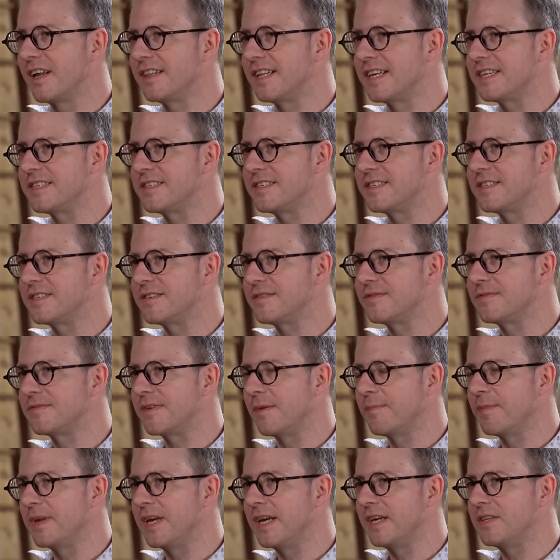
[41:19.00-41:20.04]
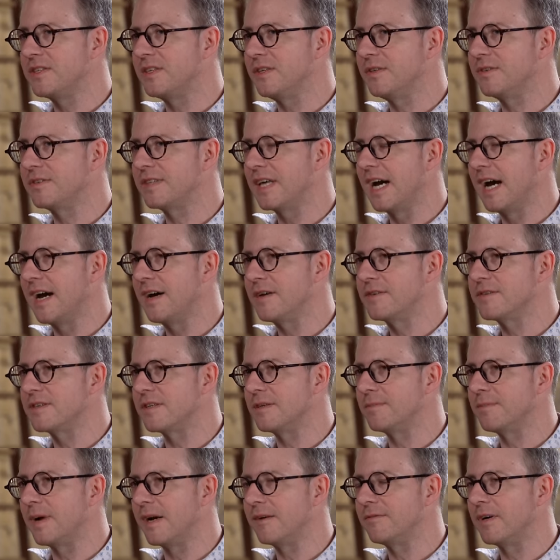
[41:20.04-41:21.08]
on this from the year
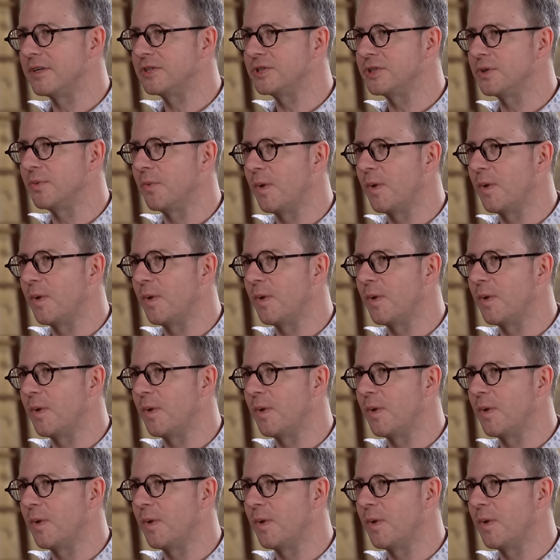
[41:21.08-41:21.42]
2000 by Roger